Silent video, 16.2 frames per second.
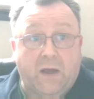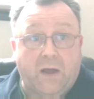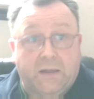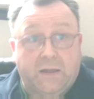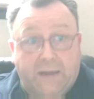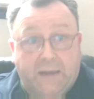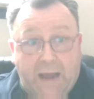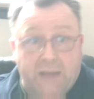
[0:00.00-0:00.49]
the
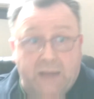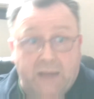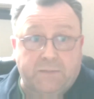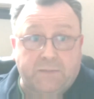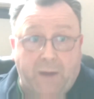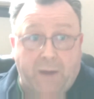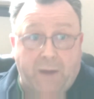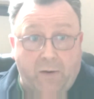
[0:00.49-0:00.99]
gas
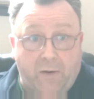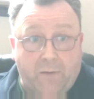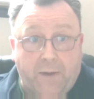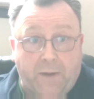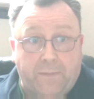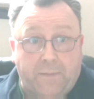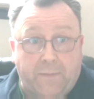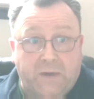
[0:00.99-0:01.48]
barrier
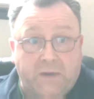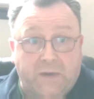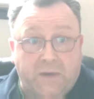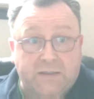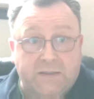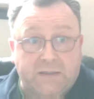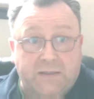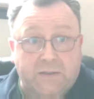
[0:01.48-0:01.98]

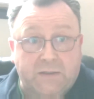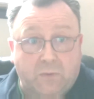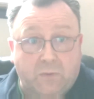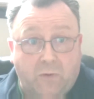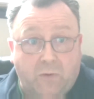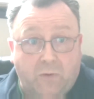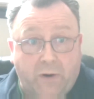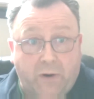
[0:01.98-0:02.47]
properties that's
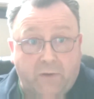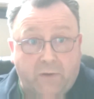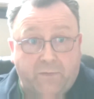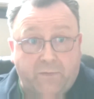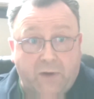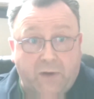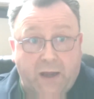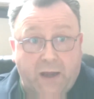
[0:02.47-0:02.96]
required
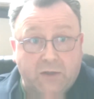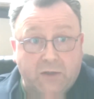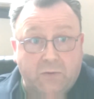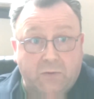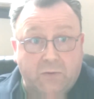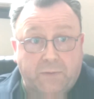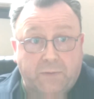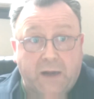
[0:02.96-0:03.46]
for the
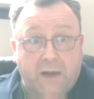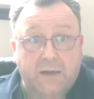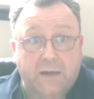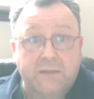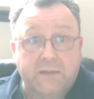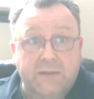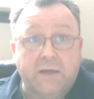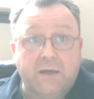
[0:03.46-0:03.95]
actual product,